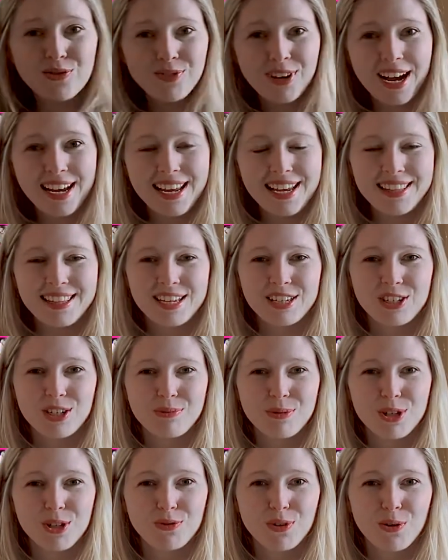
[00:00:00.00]
Friday. Thanks so
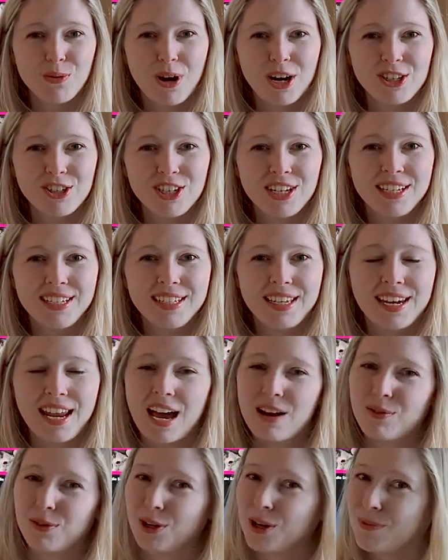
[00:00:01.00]
much for watching and
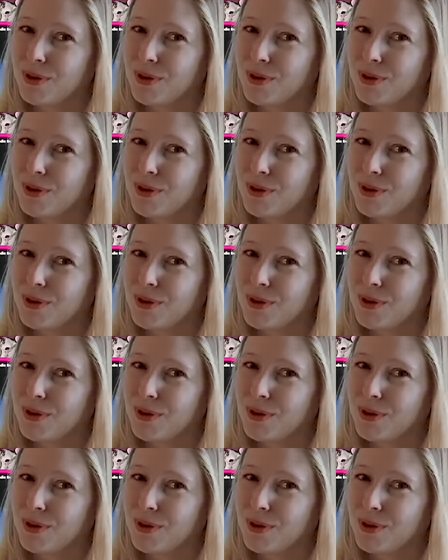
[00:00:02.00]
have a great